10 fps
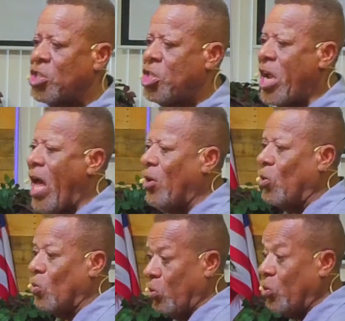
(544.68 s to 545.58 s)

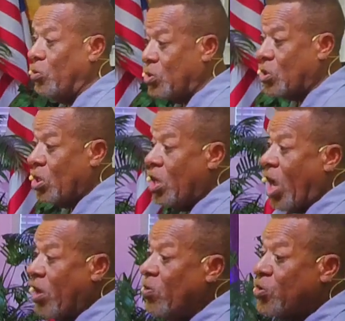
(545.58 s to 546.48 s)
shallow roots
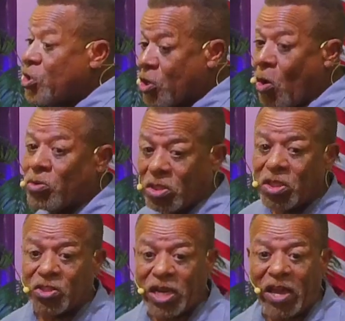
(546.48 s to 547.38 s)
and you've chosen
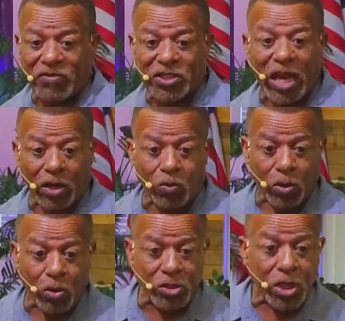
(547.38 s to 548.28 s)
to have shallow
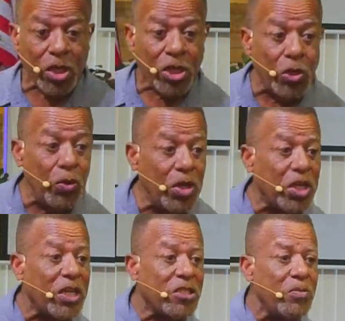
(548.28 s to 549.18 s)
roots. You need to
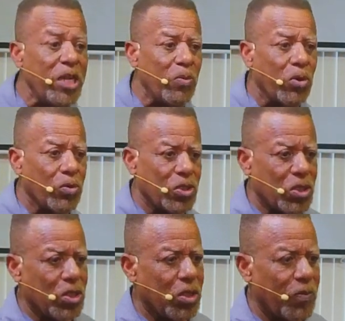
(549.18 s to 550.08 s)
get some deep
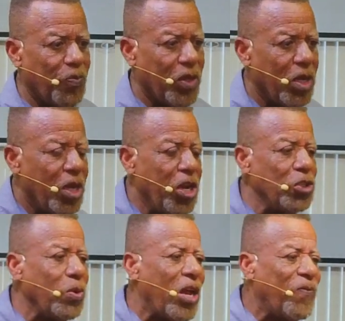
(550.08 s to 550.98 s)
roots. Here's
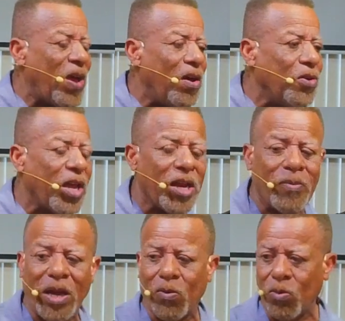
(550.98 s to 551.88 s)
what I found out
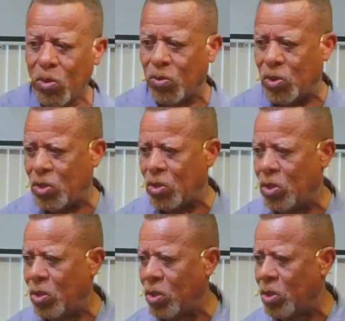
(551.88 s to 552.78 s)
about roots
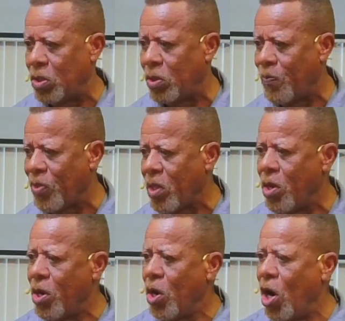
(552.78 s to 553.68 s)

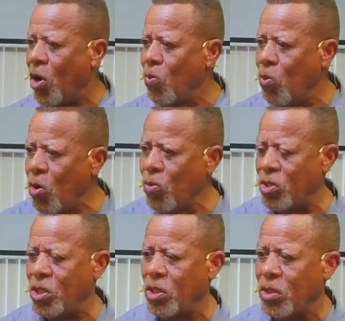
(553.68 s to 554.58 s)
a
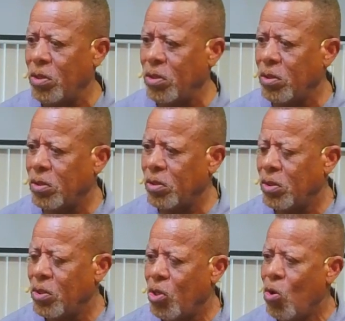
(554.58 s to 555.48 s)
root
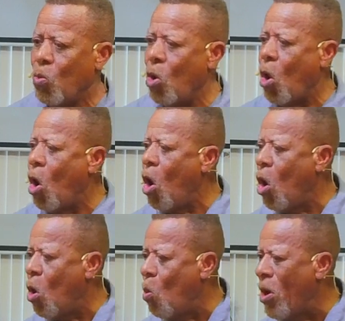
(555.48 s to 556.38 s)
will
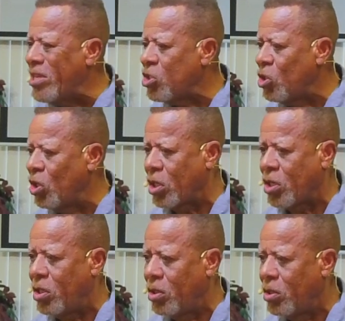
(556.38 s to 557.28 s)
always
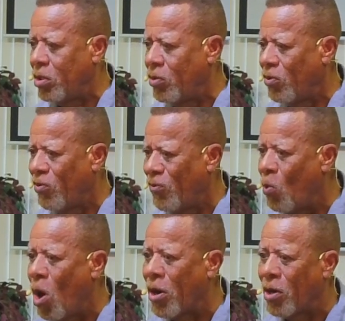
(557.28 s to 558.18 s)
look for
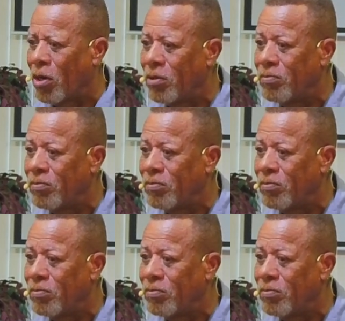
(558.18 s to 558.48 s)
water.